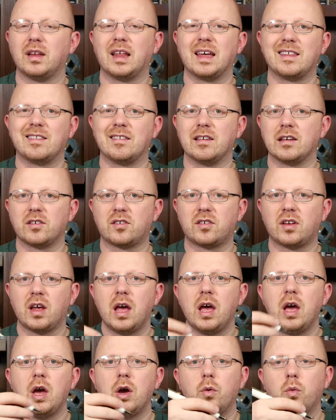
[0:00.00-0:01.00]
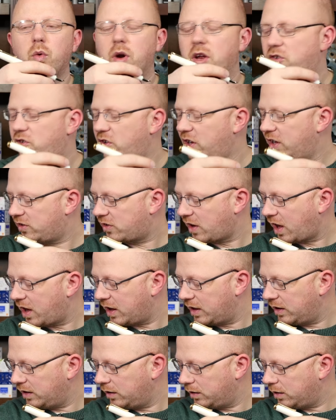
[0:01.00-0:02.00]
like this, which is
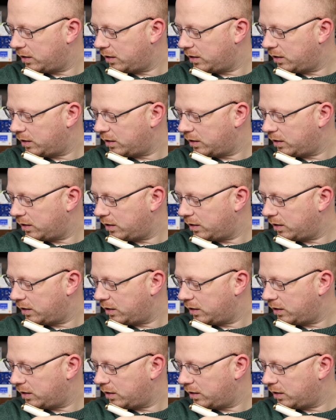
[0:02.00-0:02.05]
a